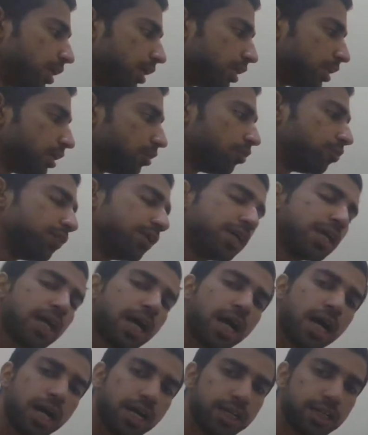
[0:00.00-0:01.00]
They were very
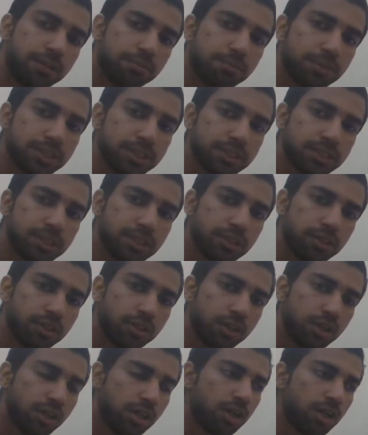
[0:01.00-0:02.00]
high in pressing,
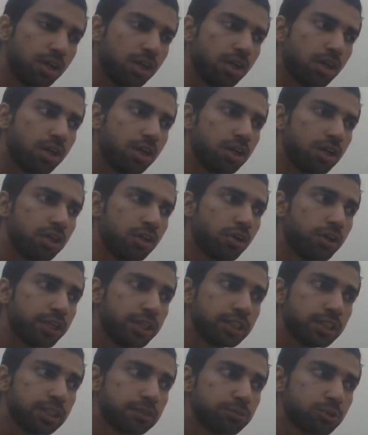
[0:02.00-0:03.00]
not in
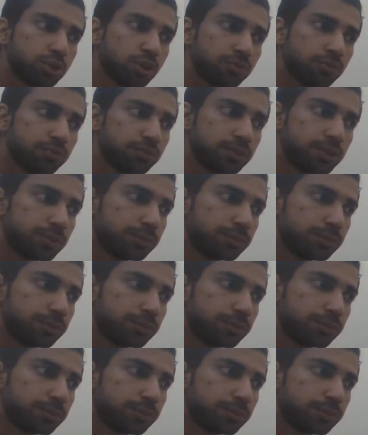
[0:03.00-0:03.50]
terms of